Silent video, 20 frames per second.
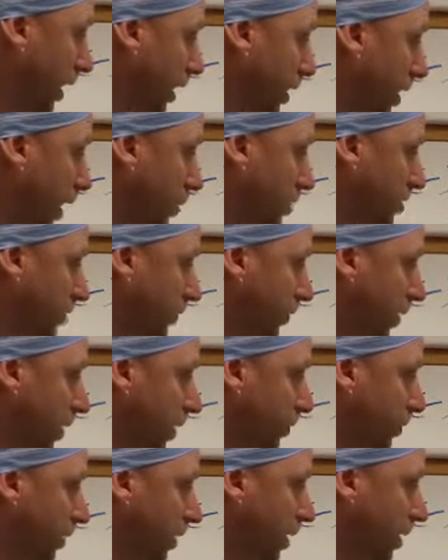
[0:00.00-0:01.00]
It comes
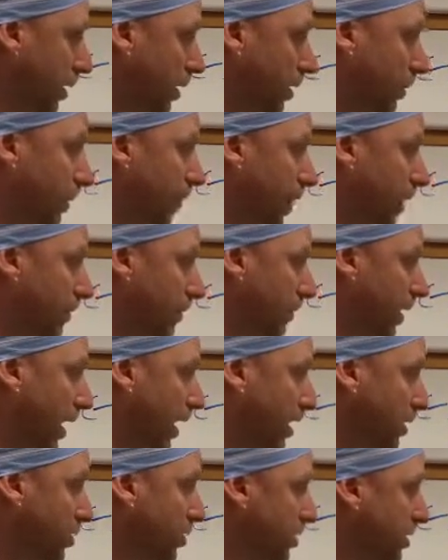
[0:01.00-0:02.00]
from
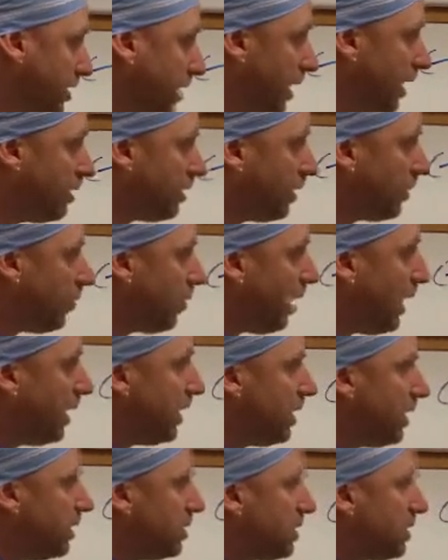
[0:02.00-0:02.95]
understanding why it